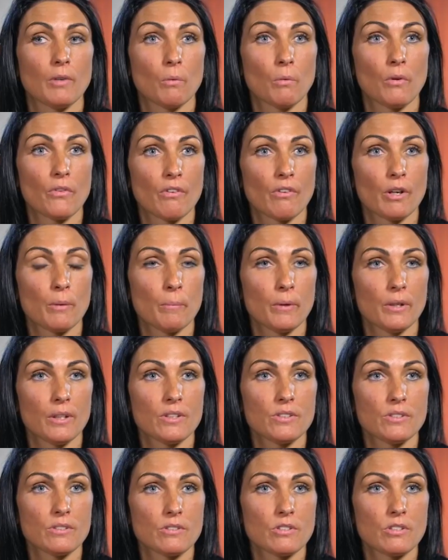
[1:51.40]
I want the right
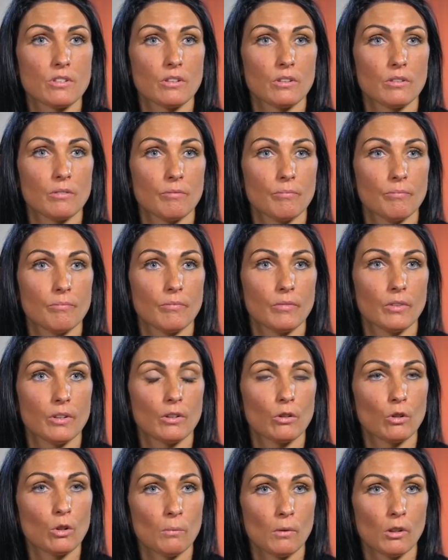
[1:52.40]
person to
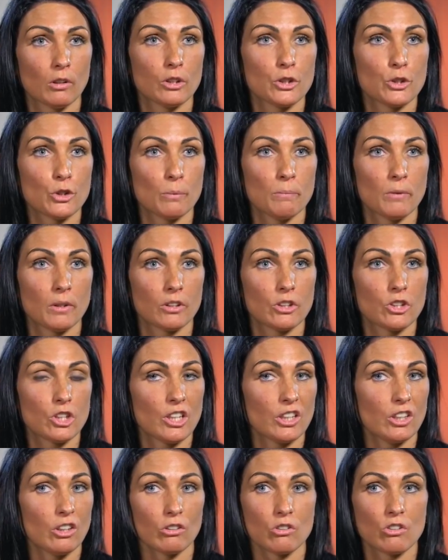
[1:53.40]
come along and join me on the
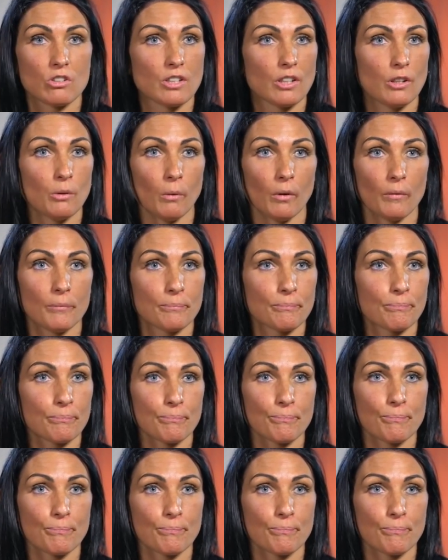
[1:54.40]
journey, not just anyone.